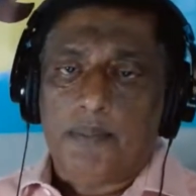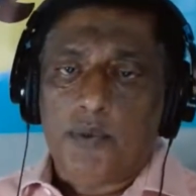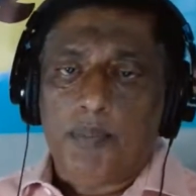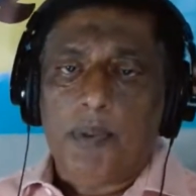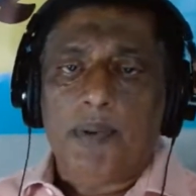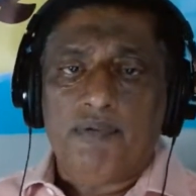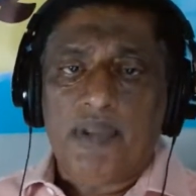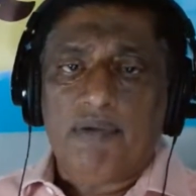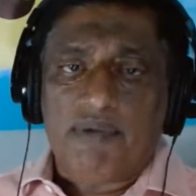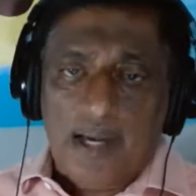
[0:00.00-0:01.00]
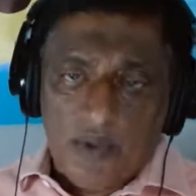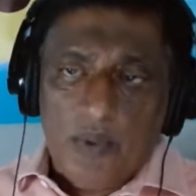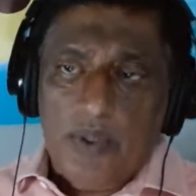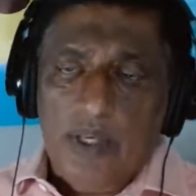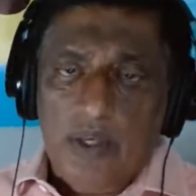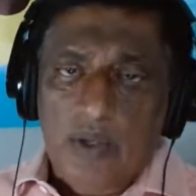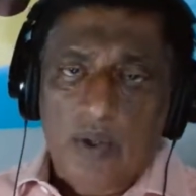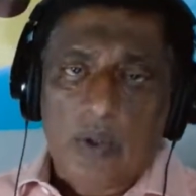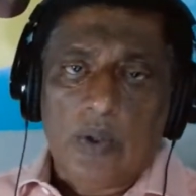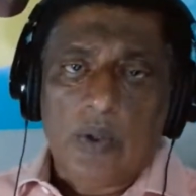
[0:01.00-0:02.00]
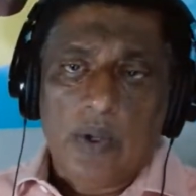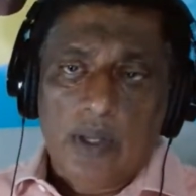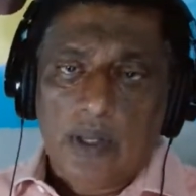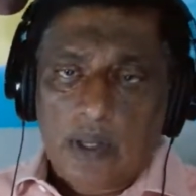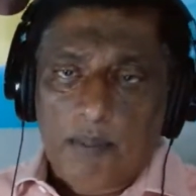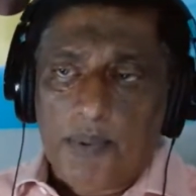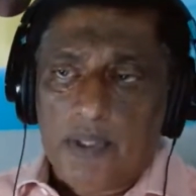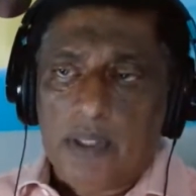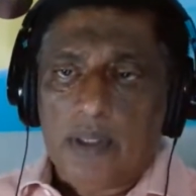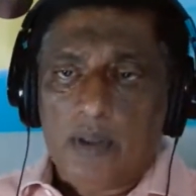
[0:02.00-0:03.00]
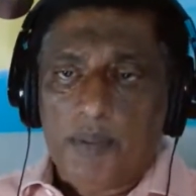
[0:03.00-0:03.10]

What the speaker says: Do people feel value in your company?